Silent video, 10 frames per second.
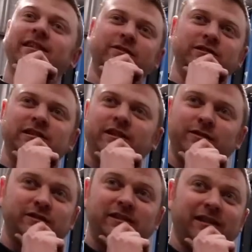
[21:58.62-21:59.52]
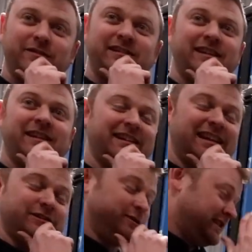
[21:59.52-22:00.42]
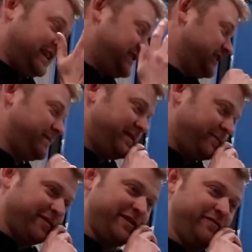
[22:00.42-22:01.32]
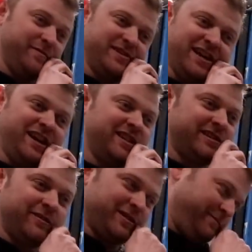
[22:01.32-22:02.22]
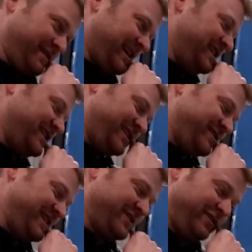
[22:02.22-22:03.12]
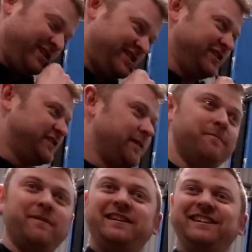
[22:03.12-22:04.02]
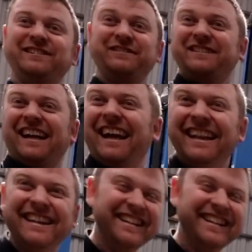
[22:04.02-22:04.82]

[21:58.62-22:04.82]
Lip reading: That was it. And that's just been the brief from the start. There's no complication to it at all. It's just make it new again.